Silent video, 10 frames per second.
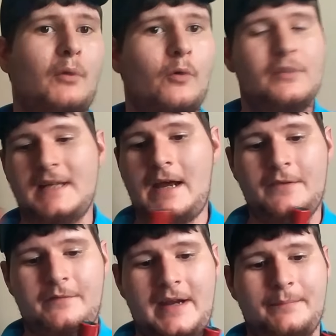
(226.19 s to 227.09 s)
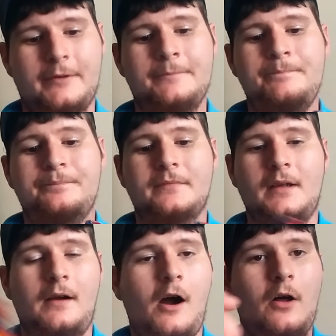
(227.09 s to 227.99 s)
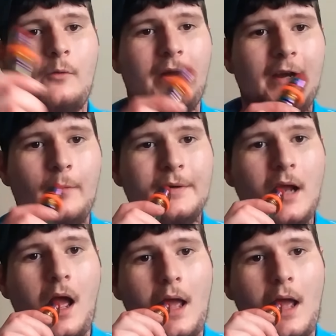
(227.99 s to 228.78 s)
pours out the vapor. All the way open.